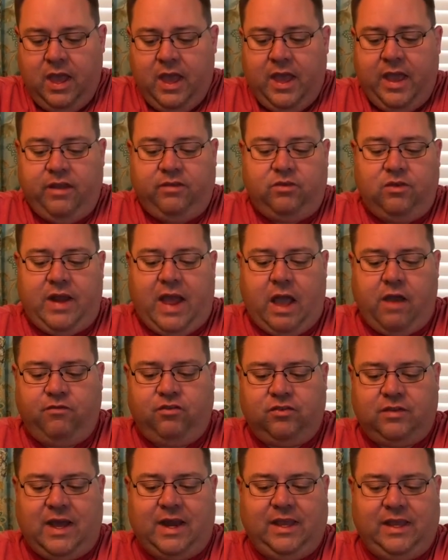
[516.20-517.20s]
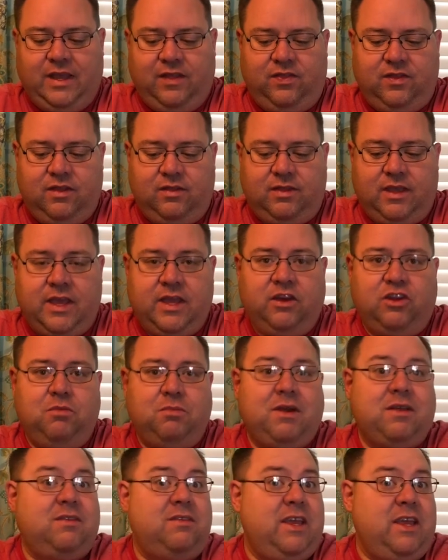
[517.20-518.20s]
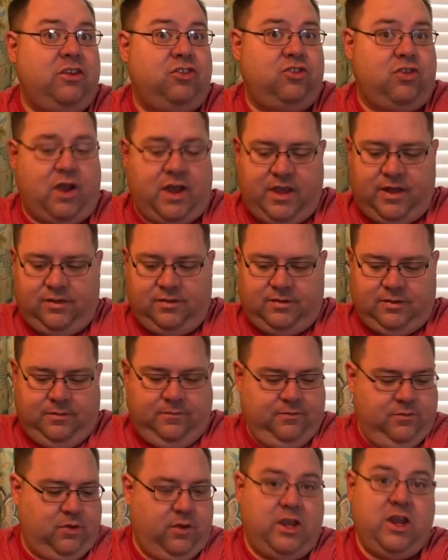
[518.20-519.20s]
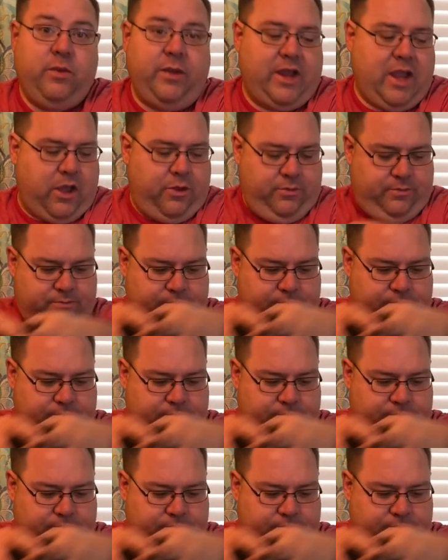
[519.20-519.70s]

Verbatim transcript: And so now I've just got to get this into my seed trays. So here we go.